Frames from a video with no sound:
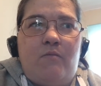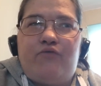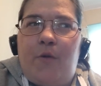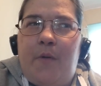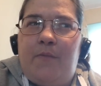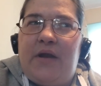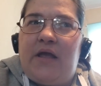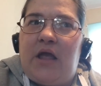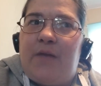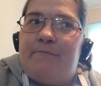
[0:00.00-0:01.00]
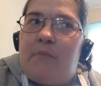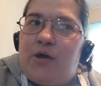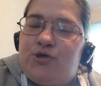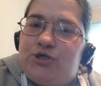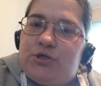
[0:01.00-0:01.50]
probably
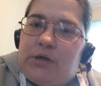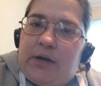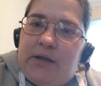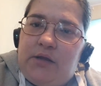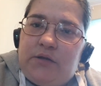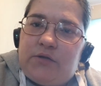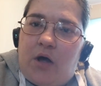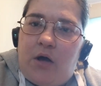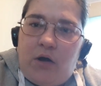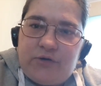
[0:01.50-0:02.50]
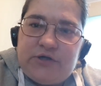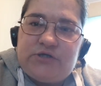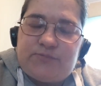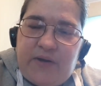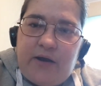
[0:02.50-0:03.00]
emotionally the
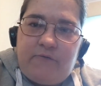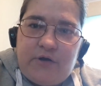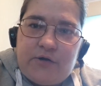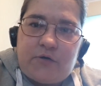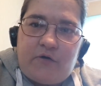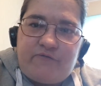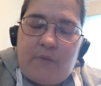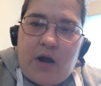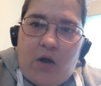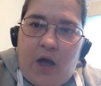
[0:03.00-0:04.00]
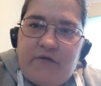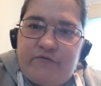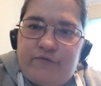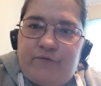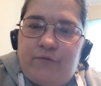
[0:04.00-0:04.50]
hardest period of my
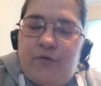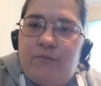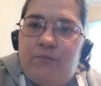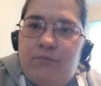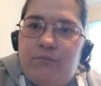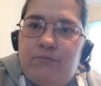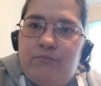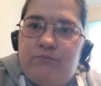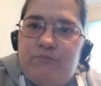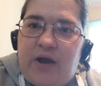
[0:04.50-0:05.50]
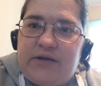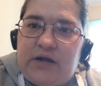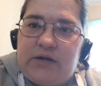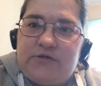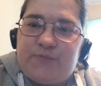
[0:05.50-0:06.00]
life,
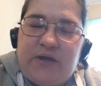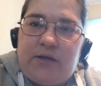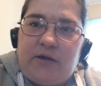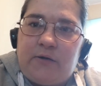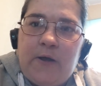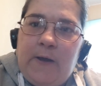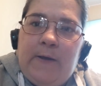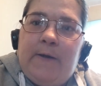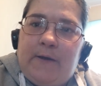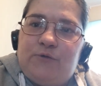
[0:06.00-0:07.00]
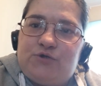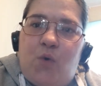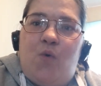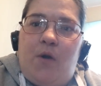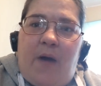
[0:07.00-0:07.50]
medically speaking. It was
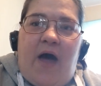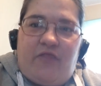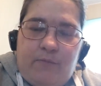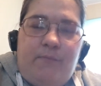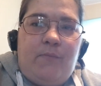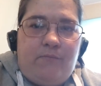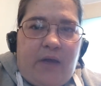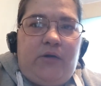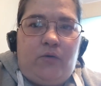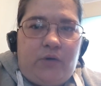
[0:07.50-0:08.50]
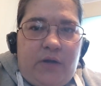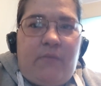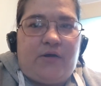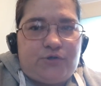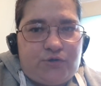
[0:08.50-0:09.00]
all about the mental and
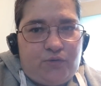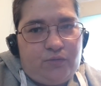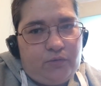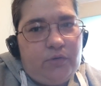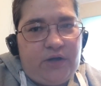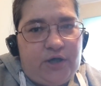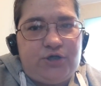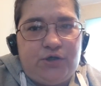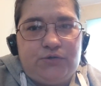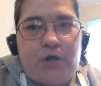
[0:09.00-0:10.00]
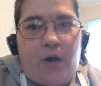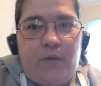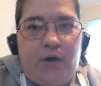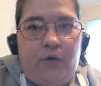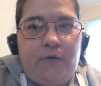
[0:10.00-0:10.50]
emotional issues
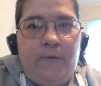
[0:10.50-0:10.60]
going on.